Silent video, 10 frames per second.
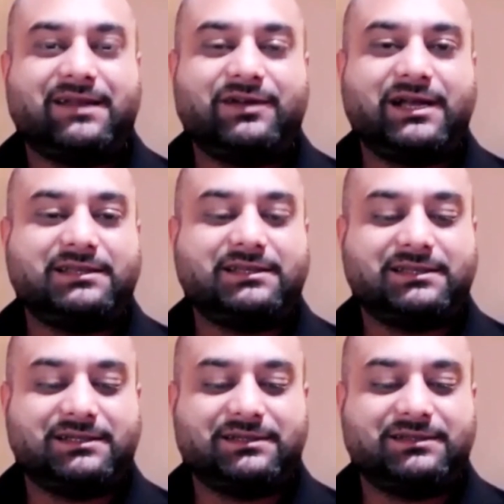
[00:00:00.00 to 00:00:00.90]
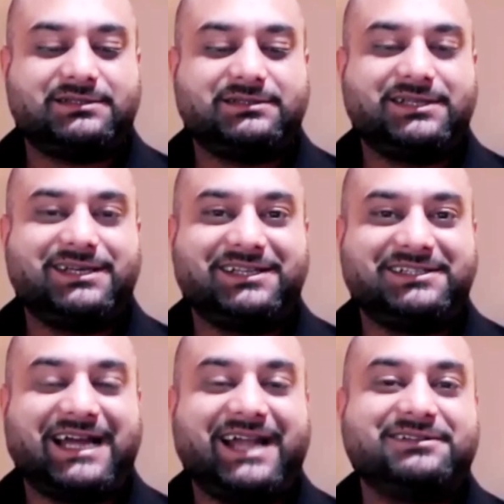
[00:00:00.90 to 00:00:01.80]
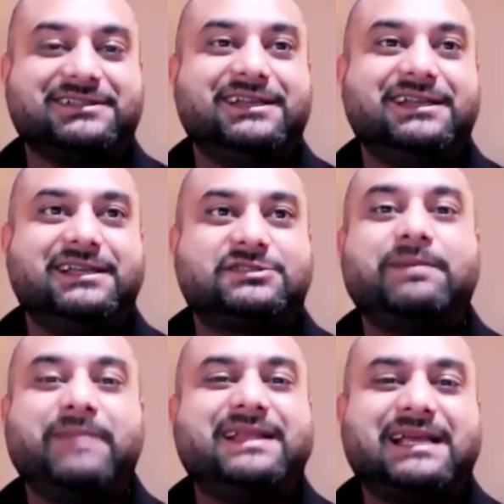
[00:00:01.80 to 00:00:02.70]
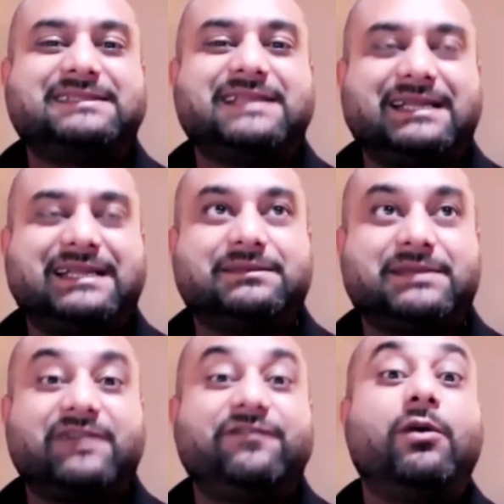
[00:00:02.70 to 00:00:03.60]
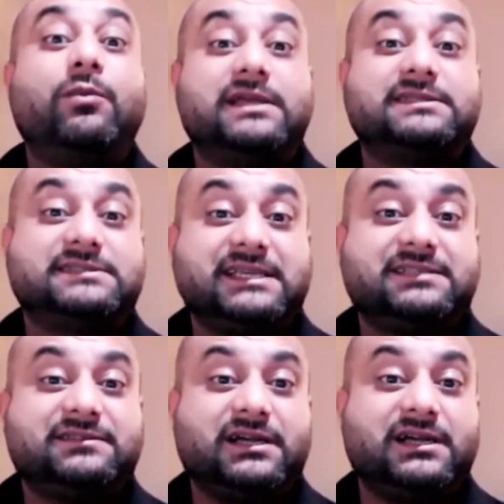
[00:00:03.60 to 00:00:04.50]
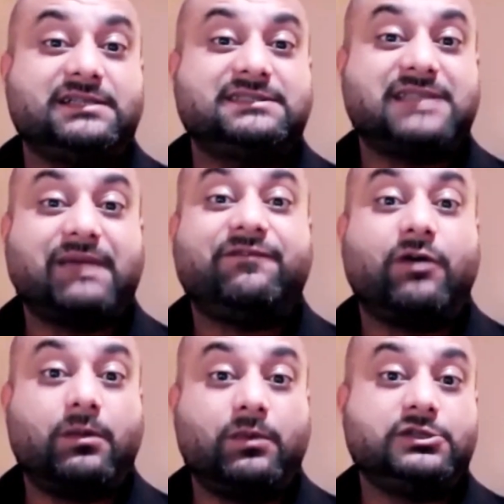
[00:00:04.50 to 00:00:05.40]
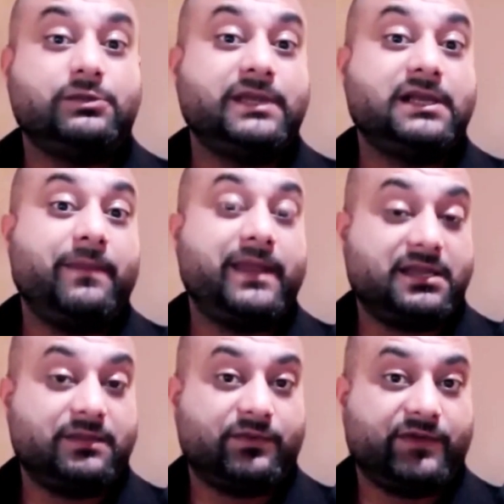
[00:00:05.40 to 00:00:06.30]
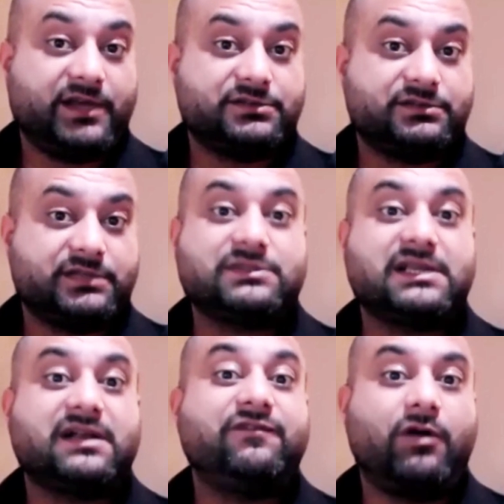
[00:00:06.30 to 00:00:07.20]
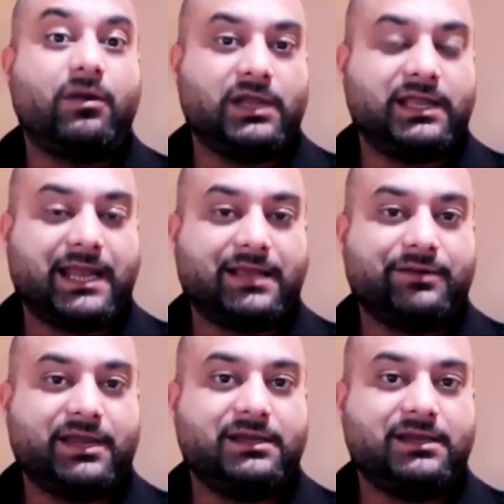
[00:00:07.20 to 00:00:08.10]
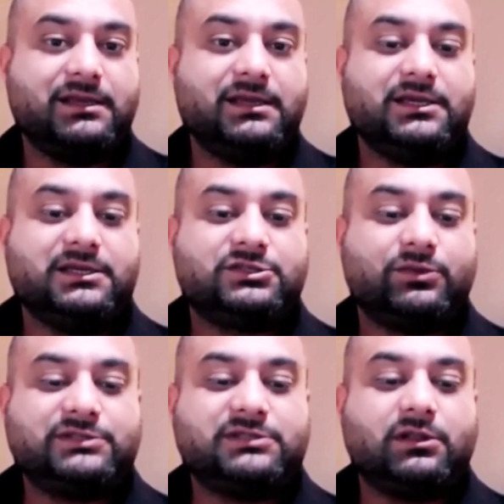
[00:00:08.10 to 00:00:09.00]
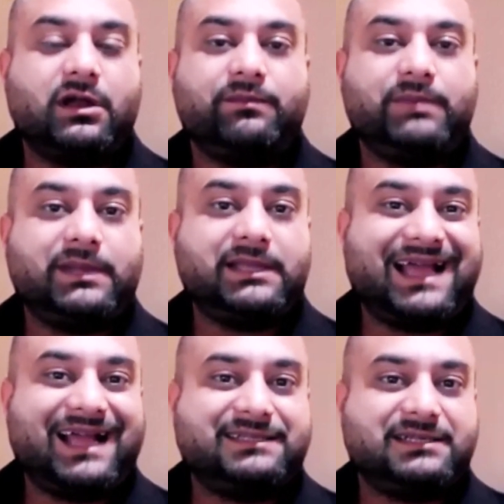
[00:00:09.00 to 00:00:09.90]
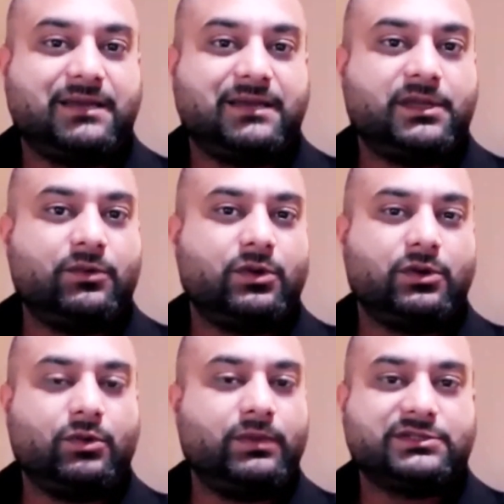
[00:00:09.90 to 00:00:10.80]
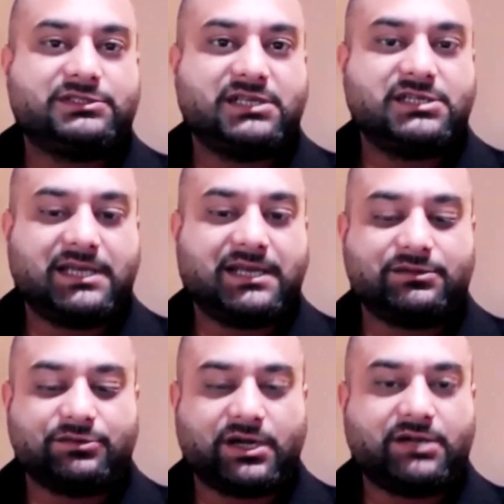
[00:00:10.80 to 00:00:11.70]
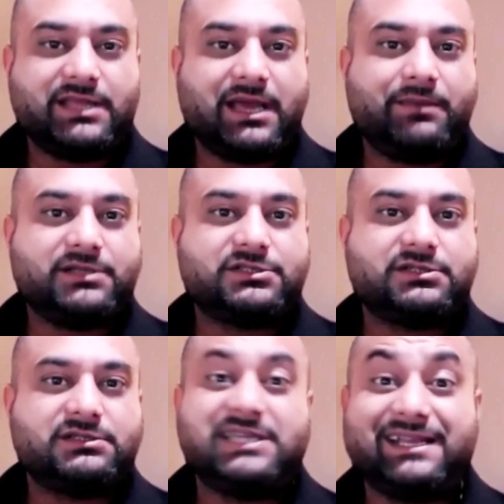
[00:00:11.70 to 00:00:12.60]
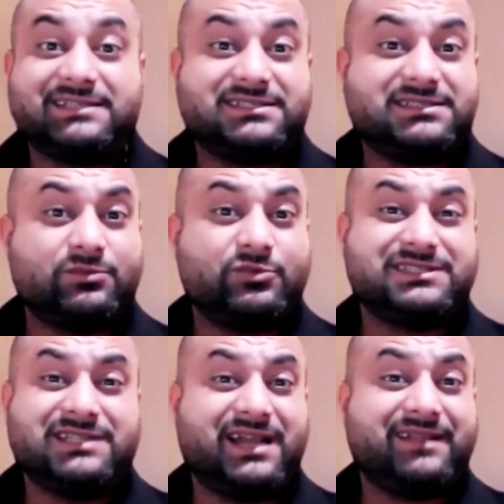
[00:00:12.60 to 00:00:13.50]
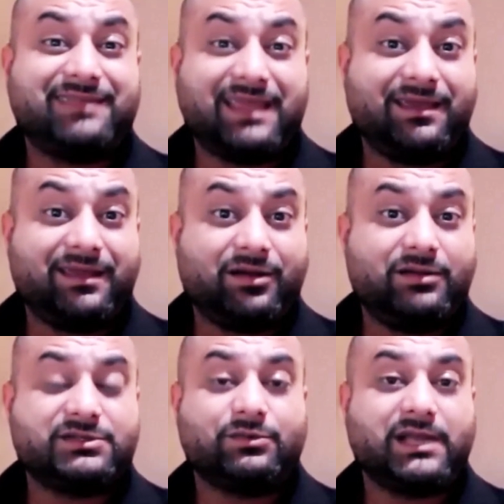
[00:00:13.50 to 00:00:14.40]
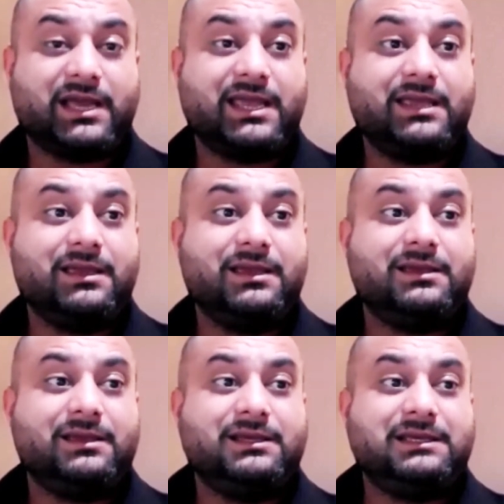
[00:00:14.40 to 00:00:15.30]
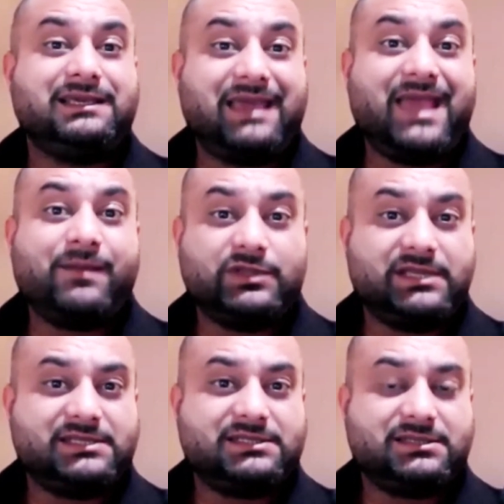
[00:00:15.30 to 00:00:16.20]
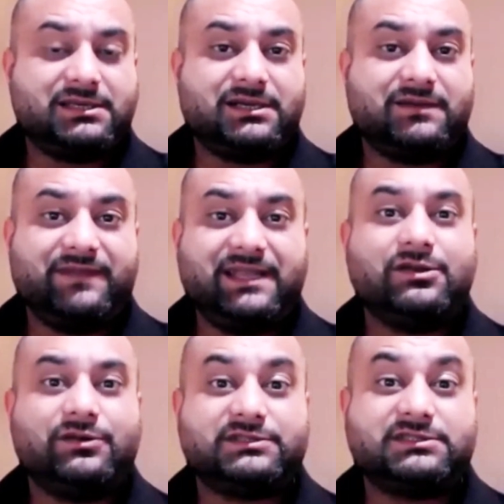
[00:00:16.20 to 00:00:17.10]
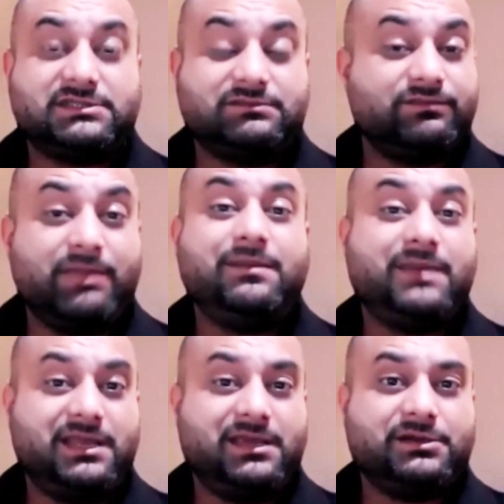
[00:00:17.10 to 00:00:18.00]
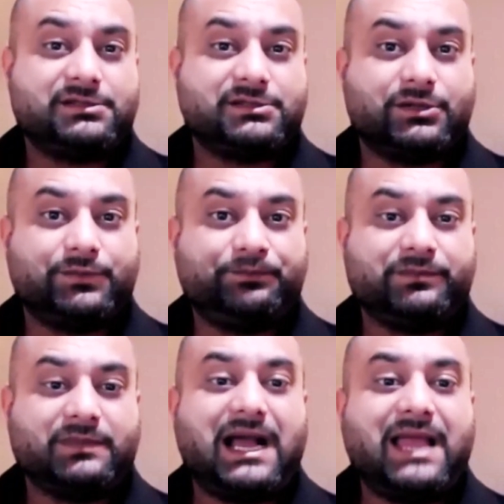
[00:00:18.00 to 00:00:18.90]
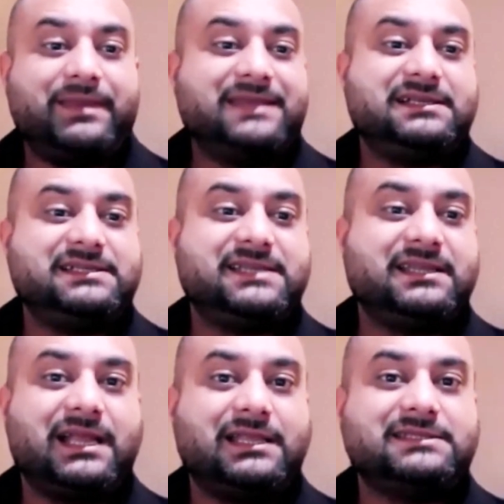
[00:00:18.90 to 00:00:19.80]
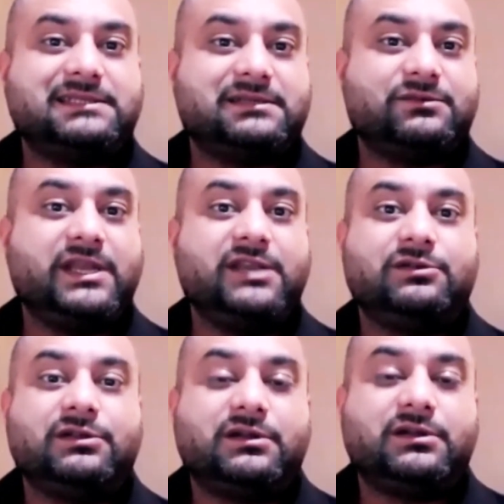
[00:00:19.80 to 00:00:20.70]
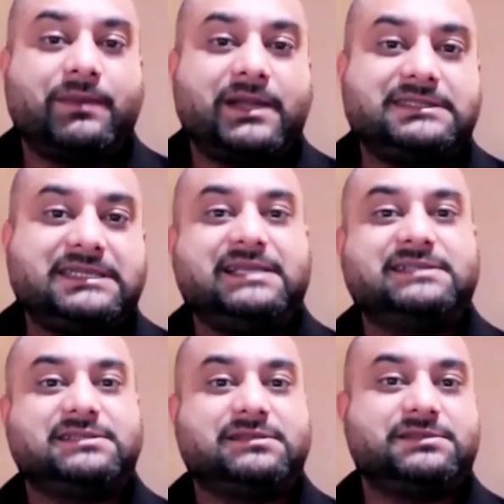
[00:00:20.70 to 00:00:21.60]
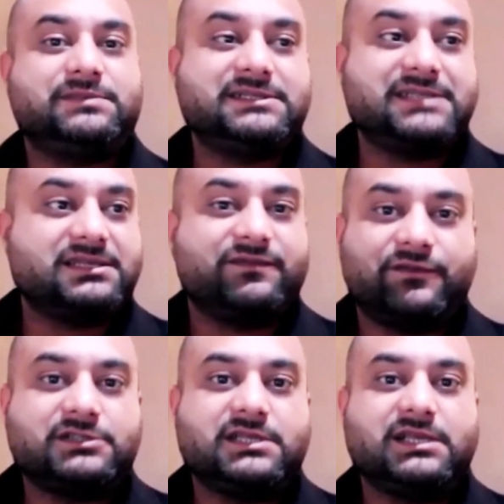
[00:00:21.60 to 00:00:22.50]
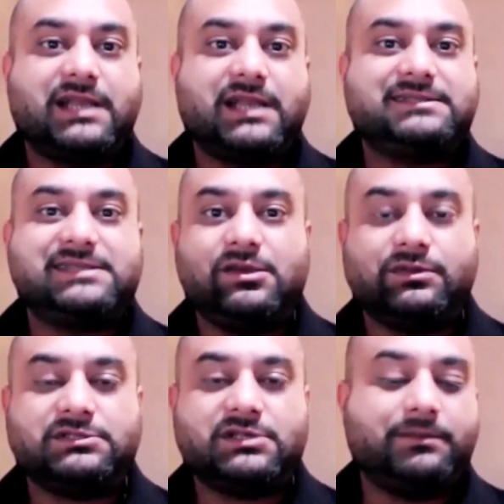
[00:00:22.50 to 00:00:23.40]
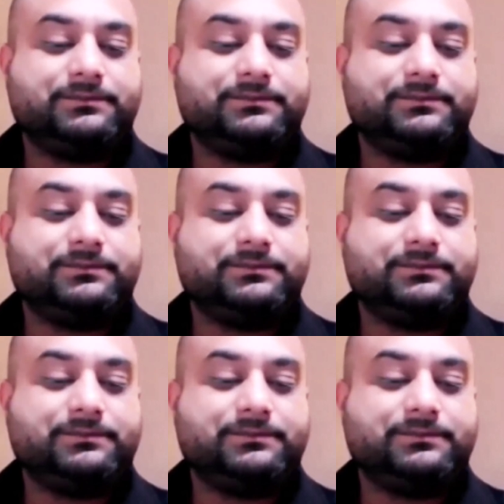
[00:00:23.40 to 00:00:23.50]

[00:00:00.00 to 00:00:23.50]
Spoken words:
I forgot the title. So I did something, a formula, six step formula to become an IT professional. That was like a formula that I created. So because a lot of people at that time, nobody was touching Active Directory that much. Ticketing system was not a thing at all. So when I came with these videos many years ago, I basically said that, listen, we need to learn about ticketing systems because that's the first thing that I see on the job.